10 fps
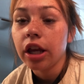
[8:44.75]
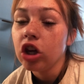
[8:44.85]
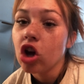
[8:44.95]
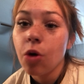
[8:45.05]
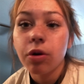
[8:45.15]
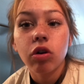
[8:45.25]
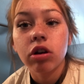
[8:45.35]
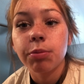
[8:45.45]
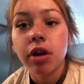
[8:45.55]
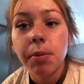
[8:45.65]
no girl
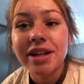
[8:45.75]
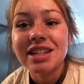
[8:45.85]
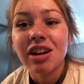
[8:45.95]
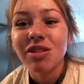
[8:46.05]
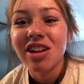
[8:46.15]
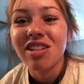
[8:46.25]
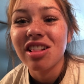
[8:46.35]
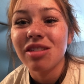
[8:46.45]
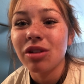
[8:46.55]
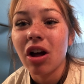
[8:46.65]
can put on mascara
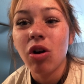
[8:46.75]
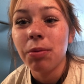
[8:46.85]
without without